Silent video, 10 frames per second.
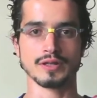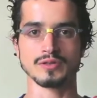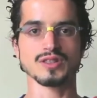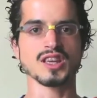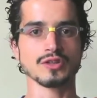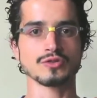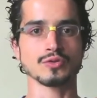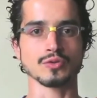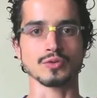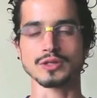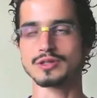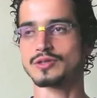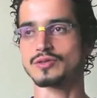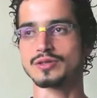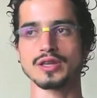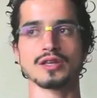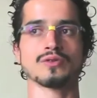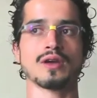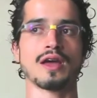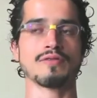you need to do it, you need
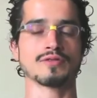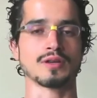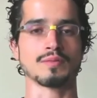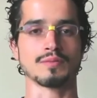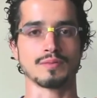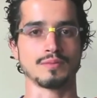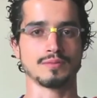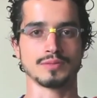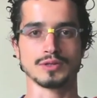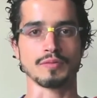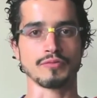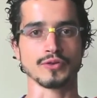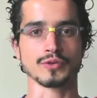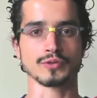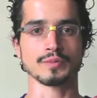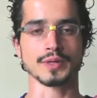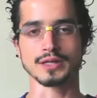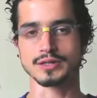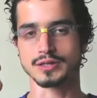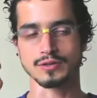to have some food
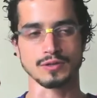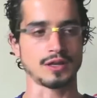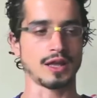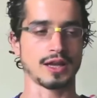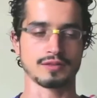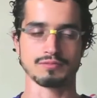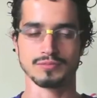because you're like